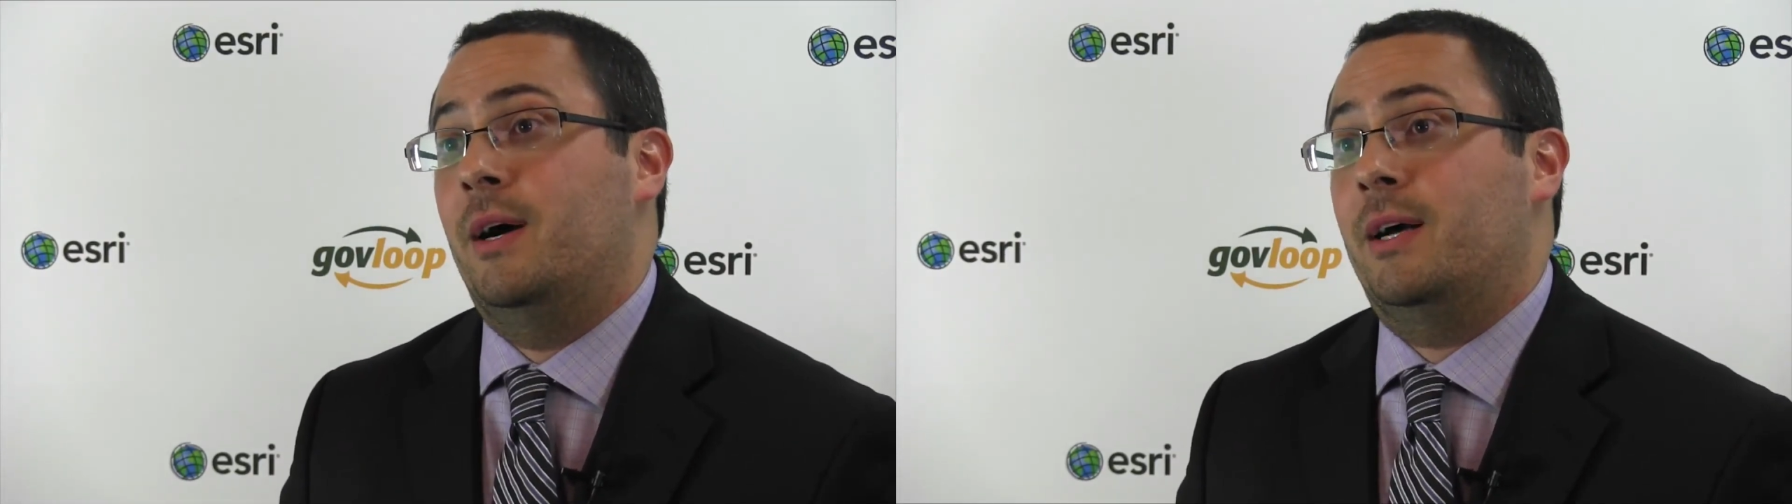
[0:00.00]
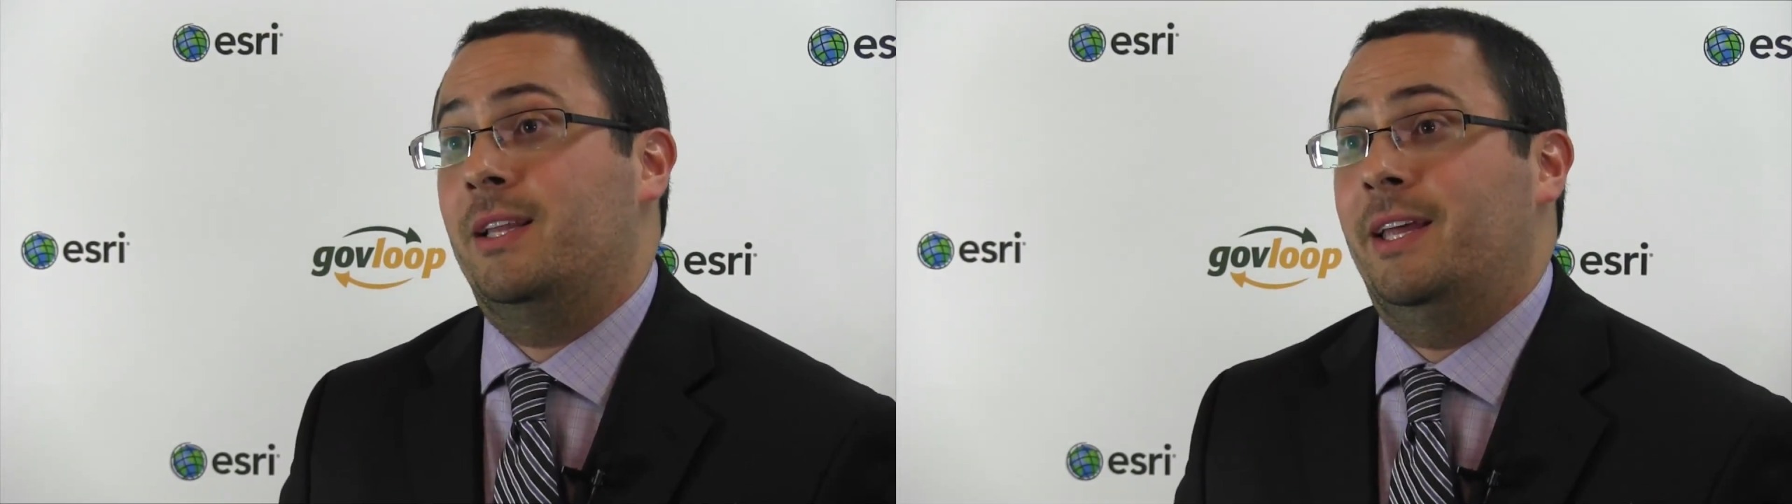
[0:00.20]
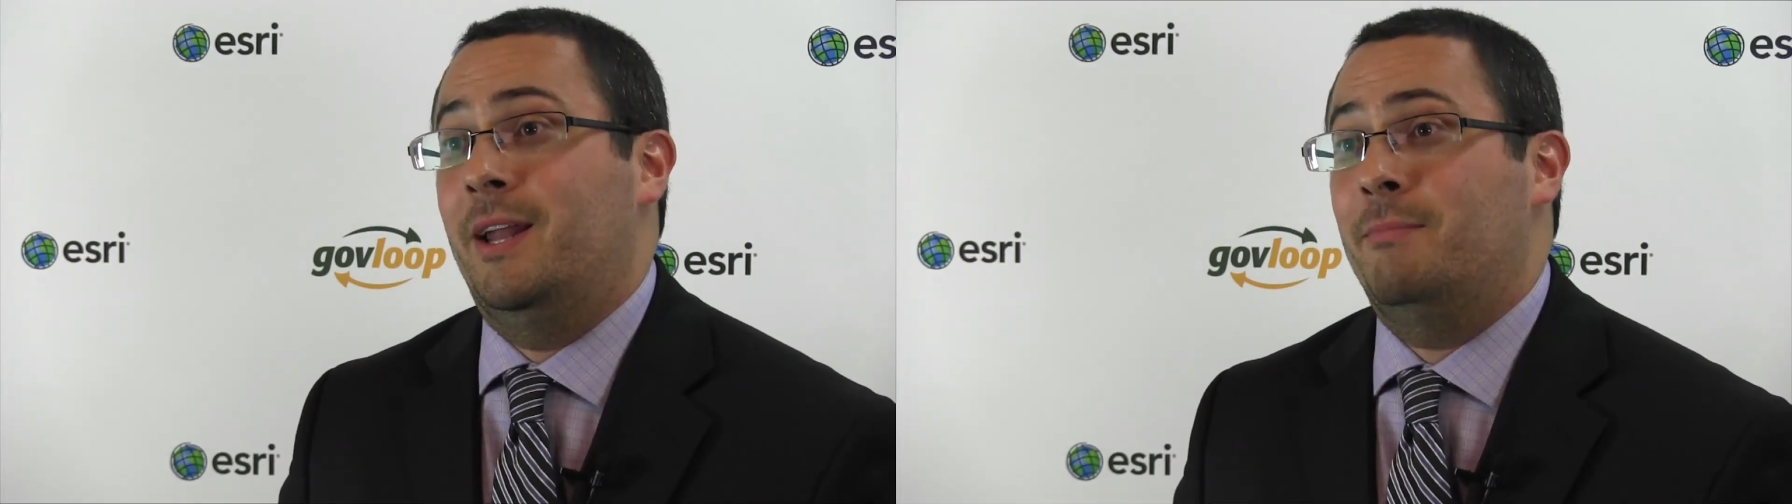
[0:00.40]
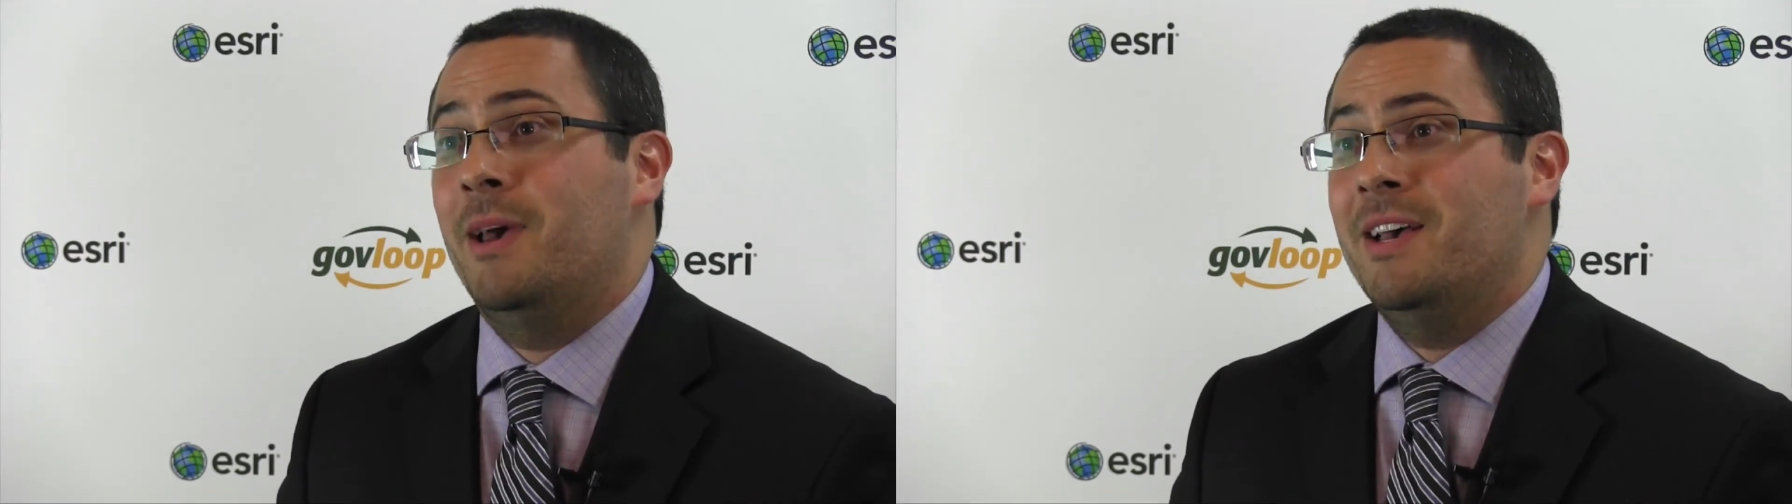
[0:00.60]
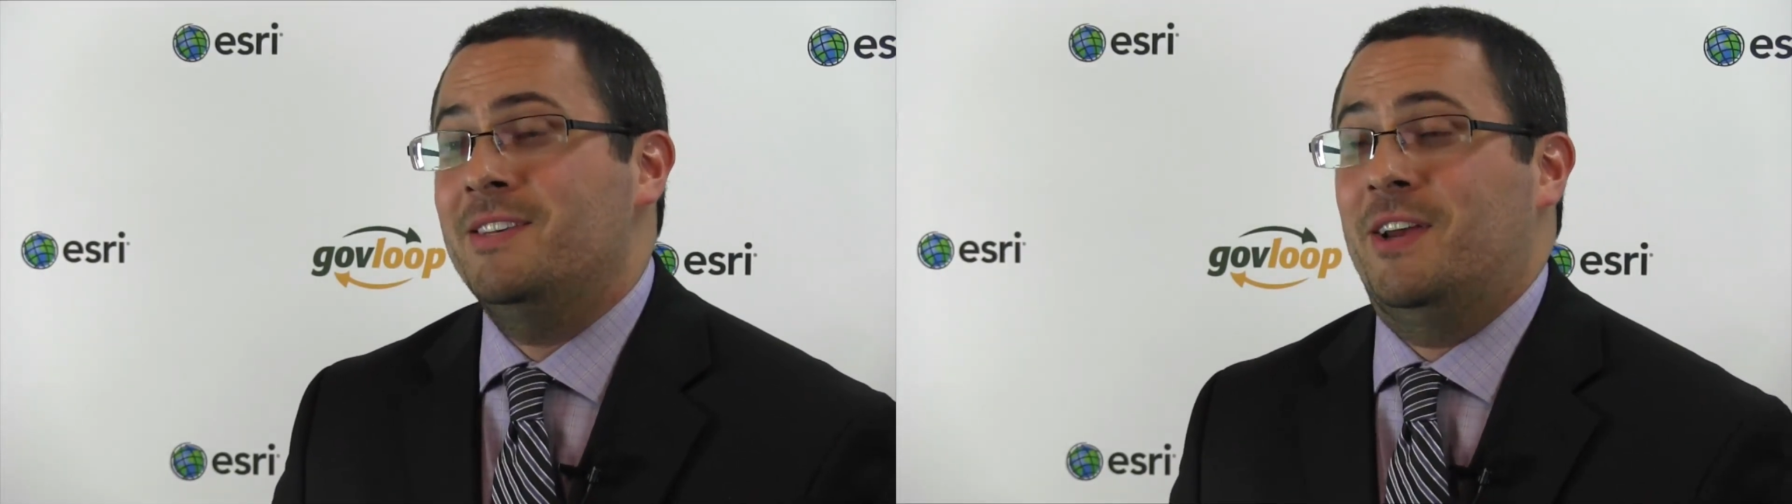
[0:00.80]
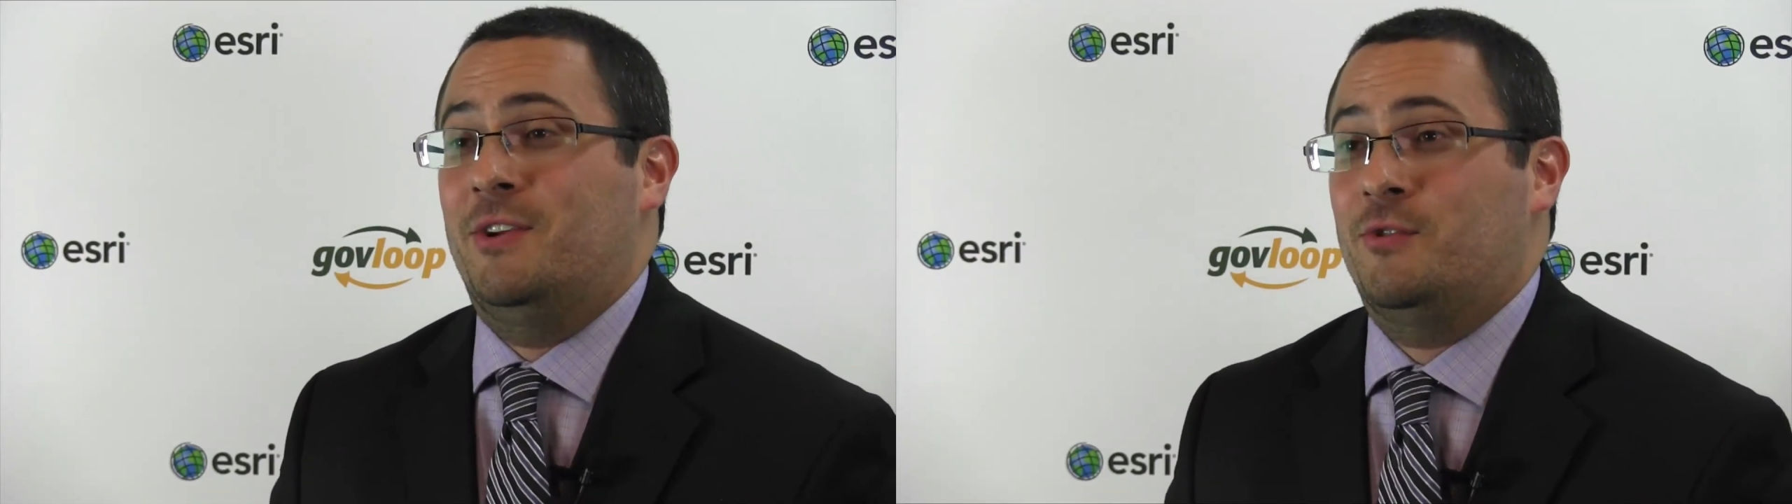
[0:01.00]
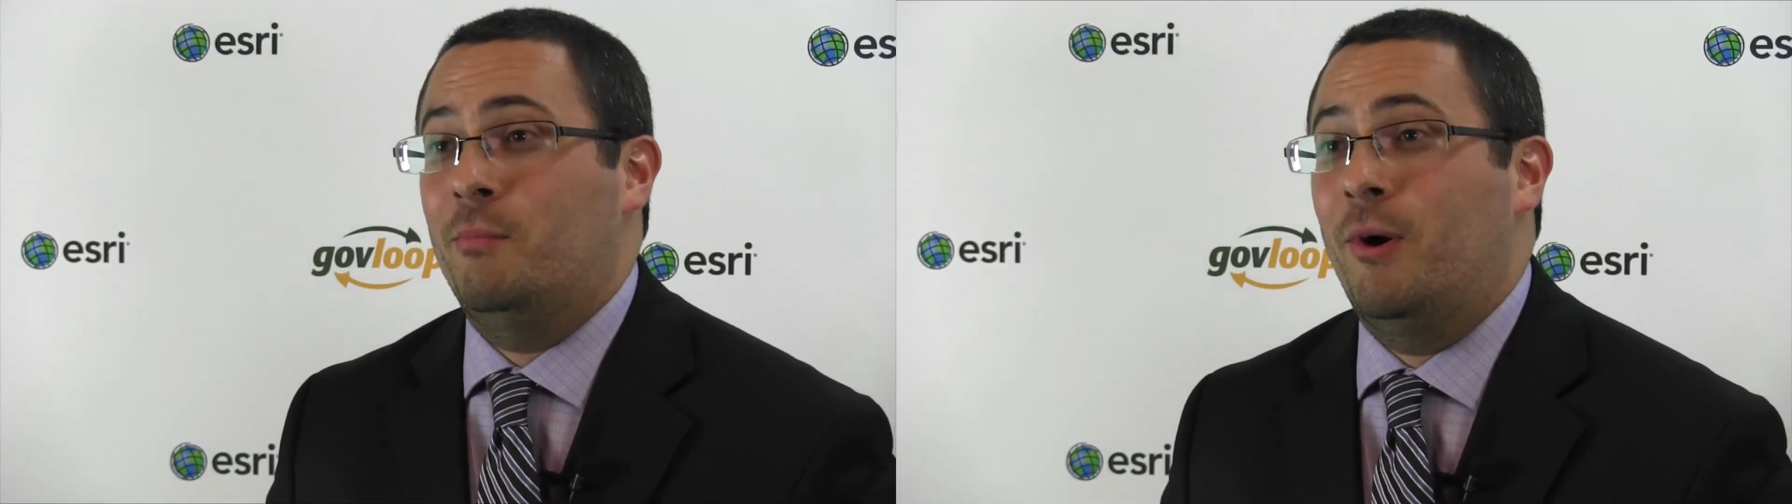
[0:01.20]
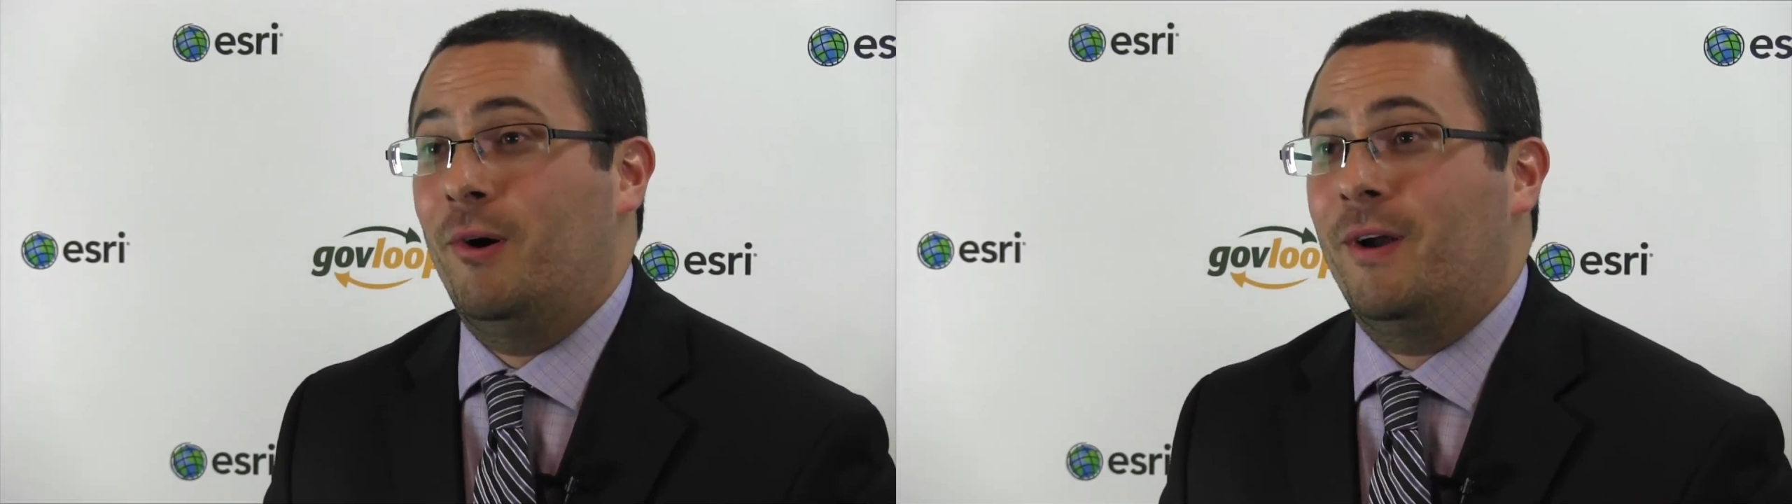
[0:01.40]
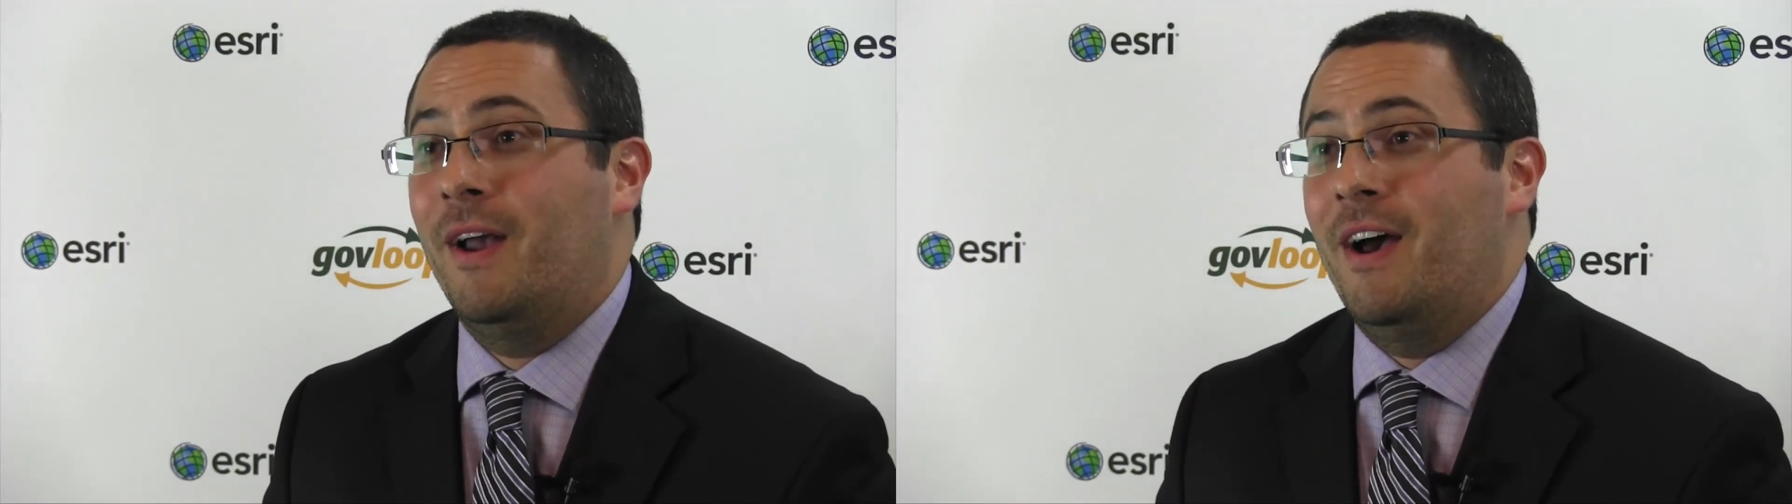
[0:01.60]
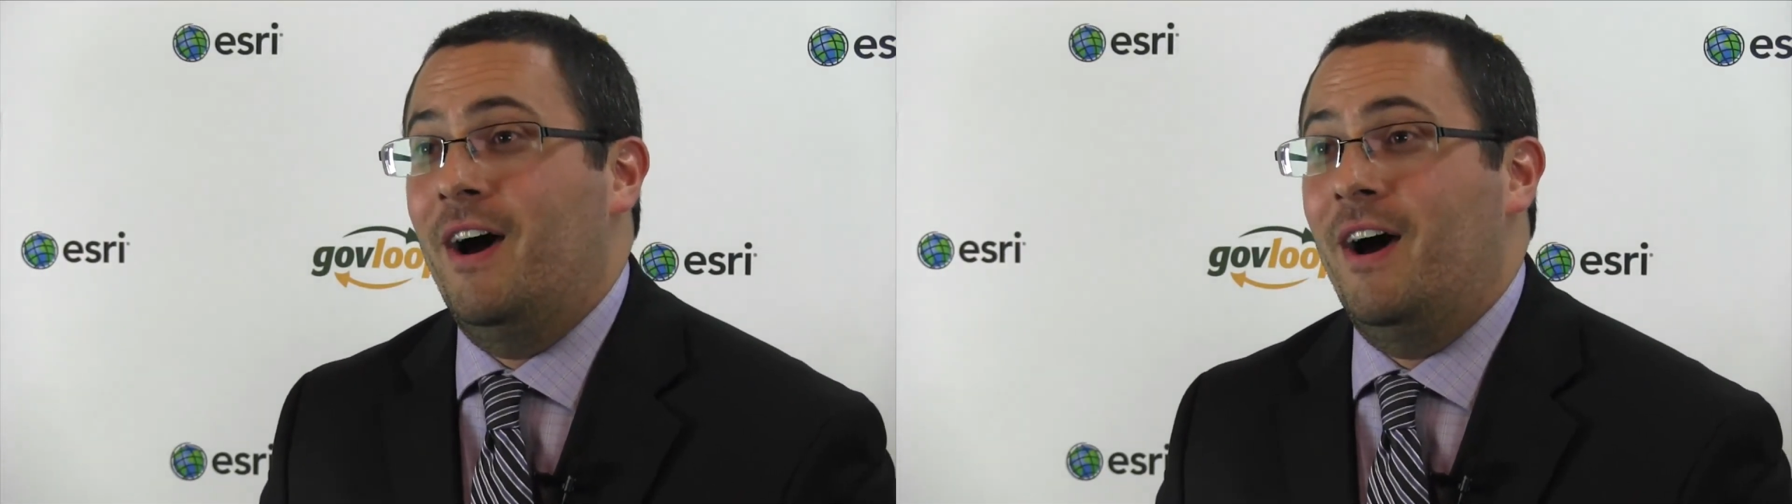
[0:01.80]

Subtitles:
clean up Central Park.